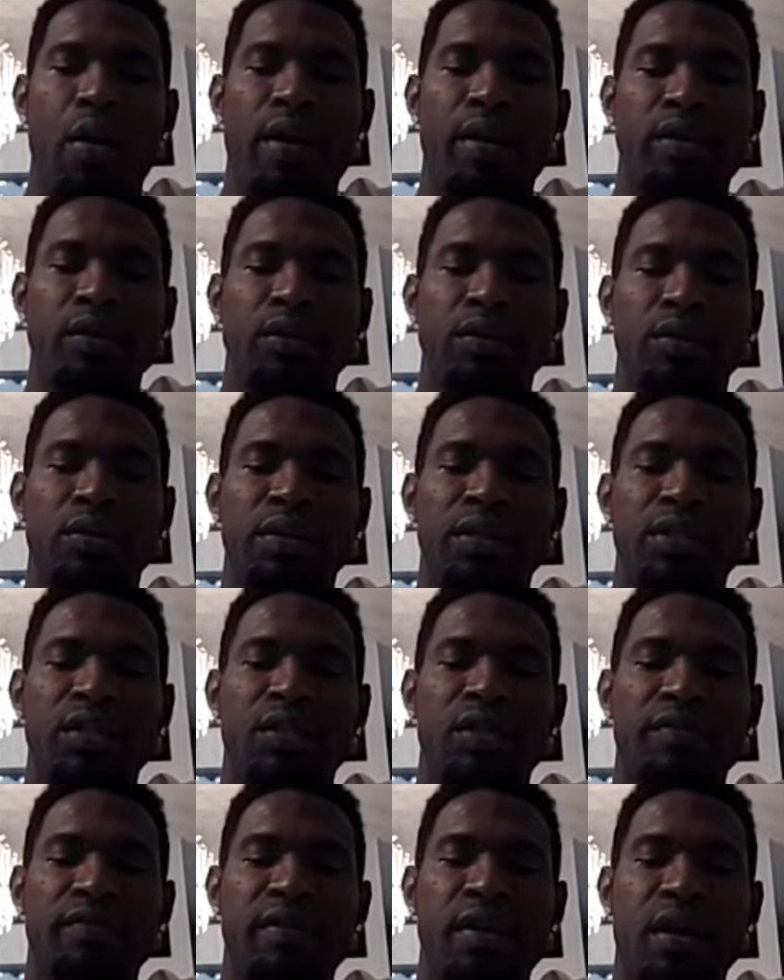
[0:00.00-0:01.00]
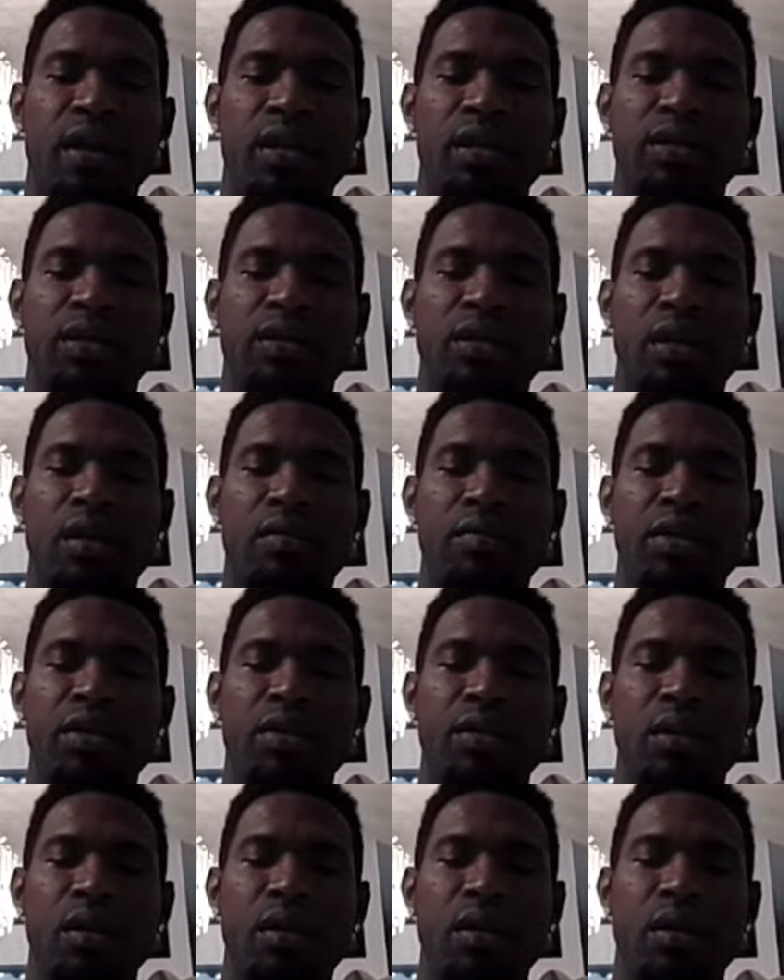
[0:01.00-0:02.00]
Owen, Owen, Japan,
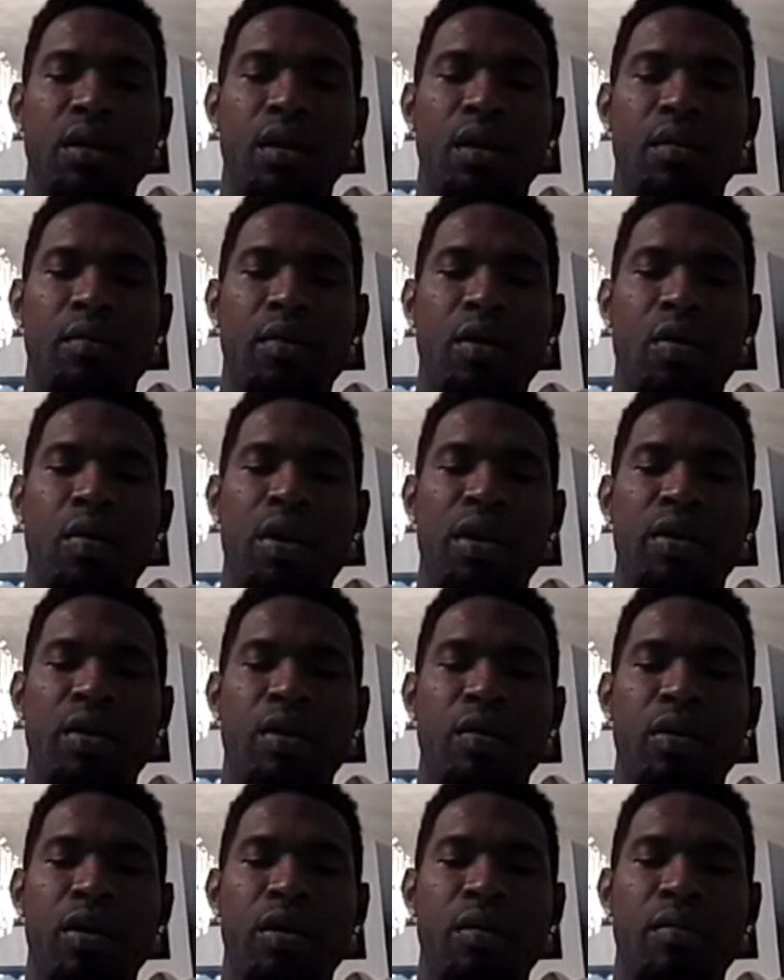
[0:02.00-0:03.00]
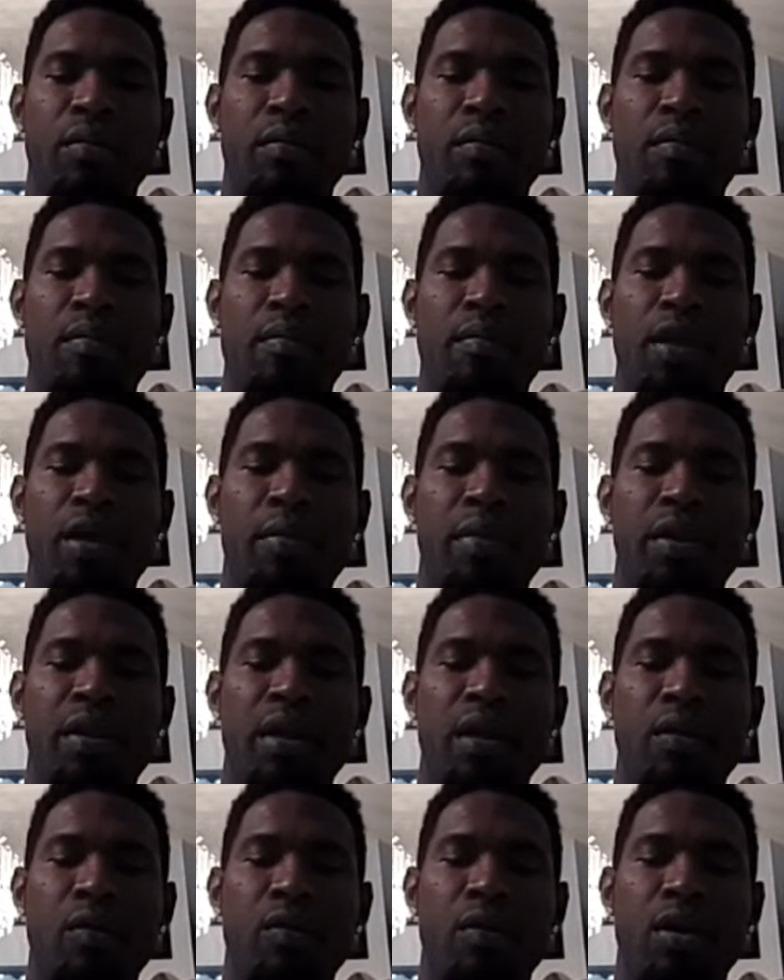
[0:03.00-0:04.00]
said, um, Owen, Owen,
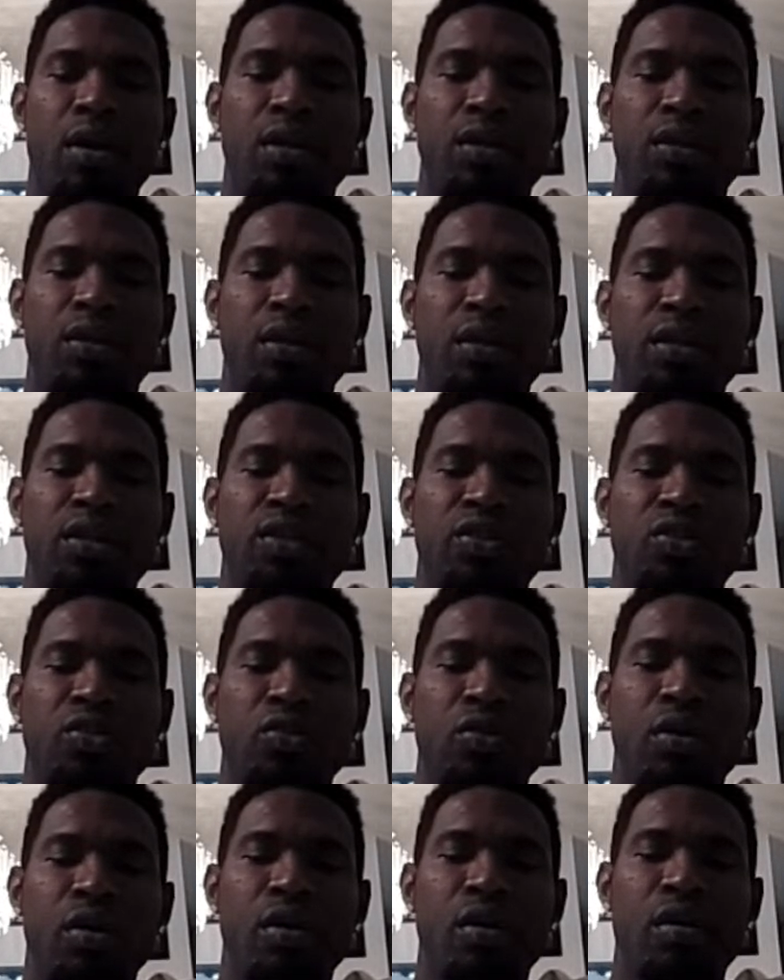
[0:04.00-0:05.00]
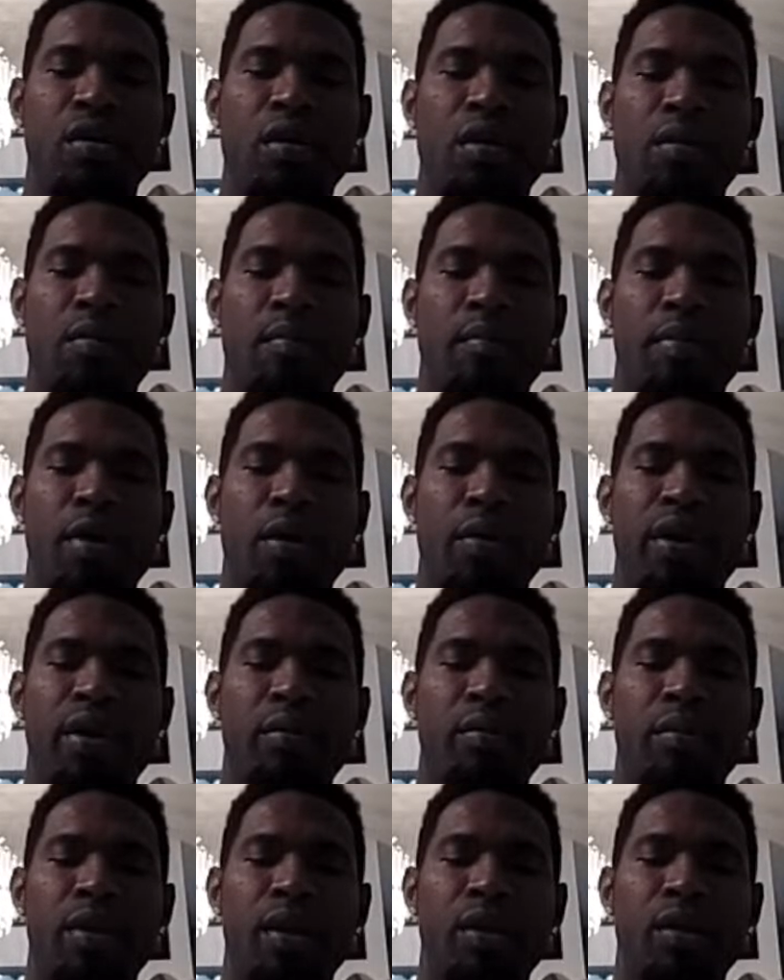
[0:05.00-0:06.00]
maybe they want to ensure
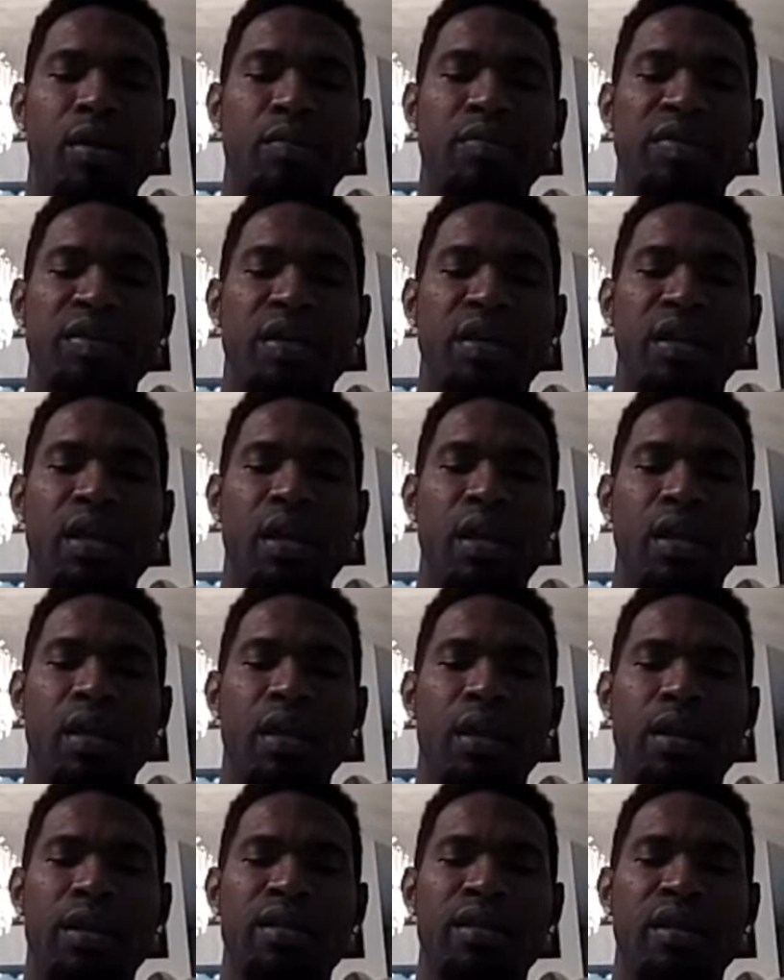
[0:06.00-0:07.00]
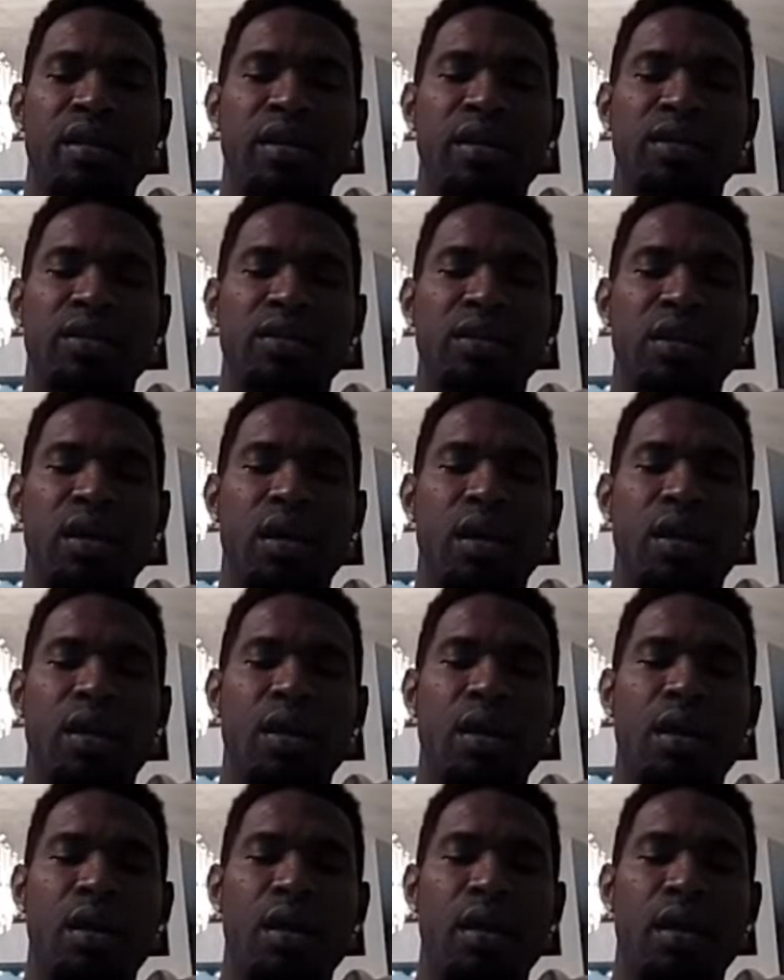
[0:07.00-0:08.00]
Bowen becomes an England
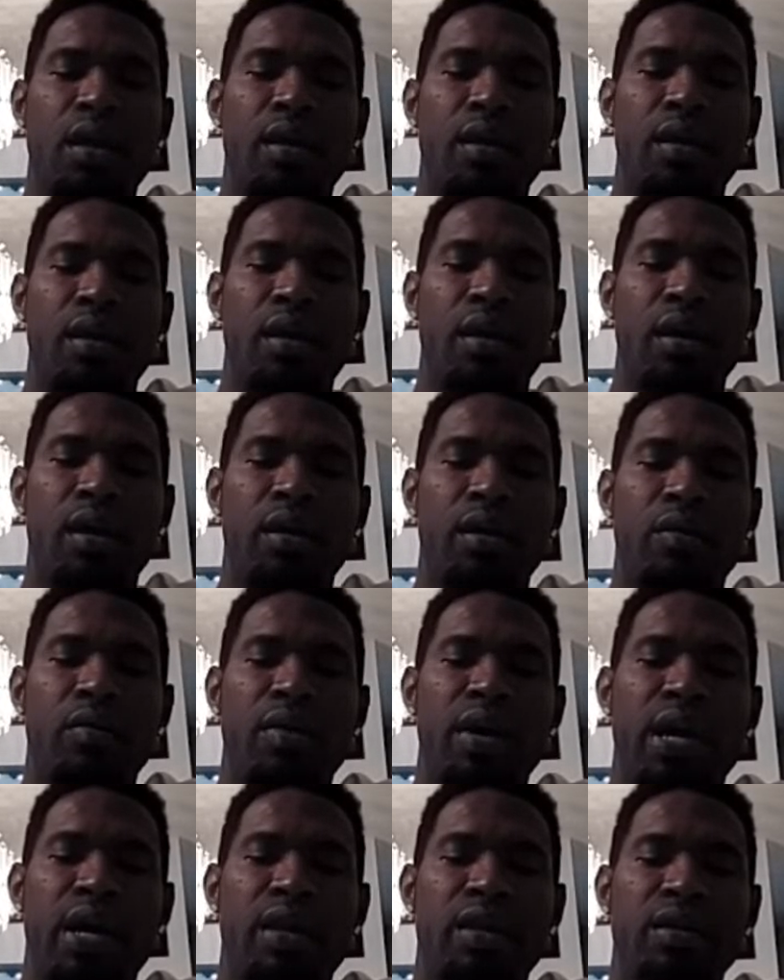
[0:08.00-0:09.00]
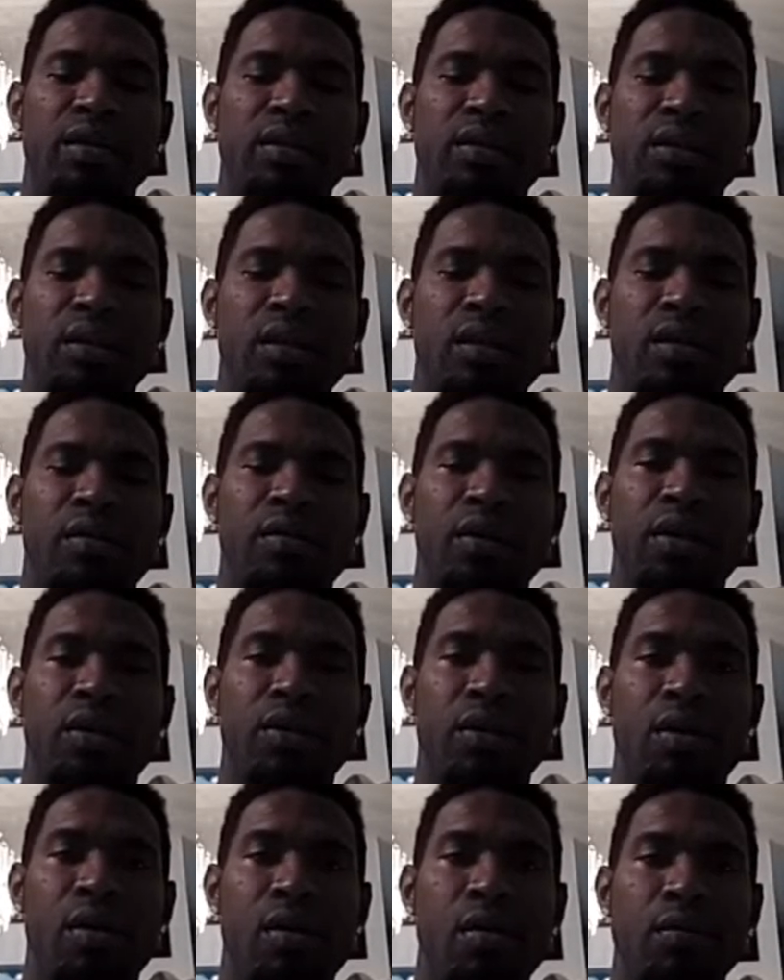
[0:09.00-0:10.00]
international, not the wireless
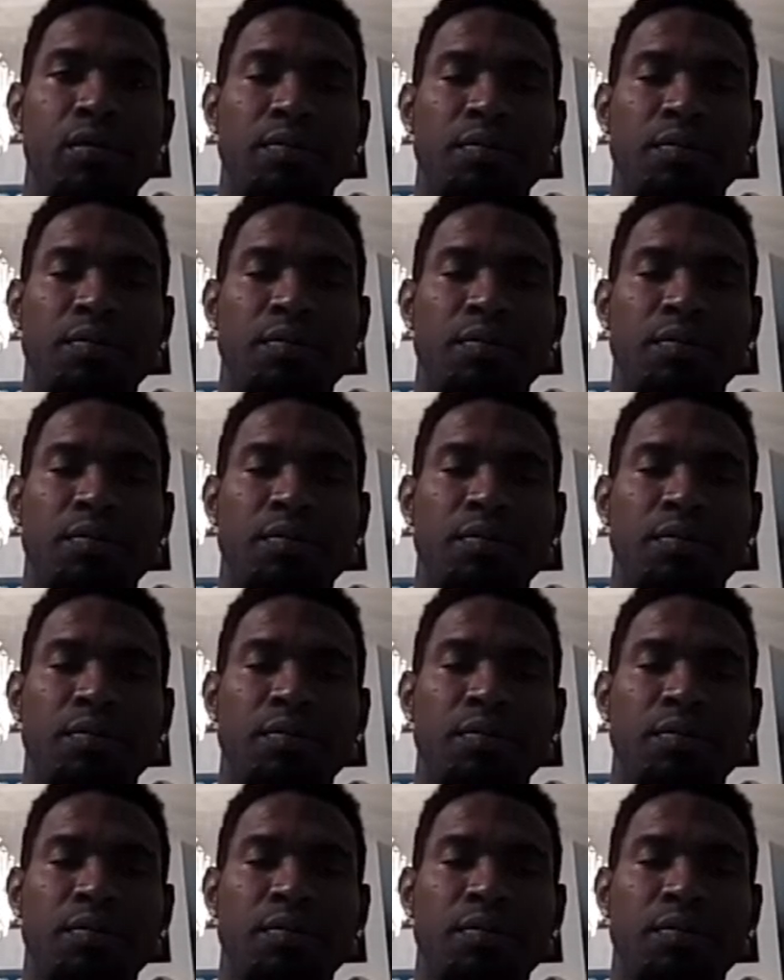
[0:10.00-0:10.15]
theory.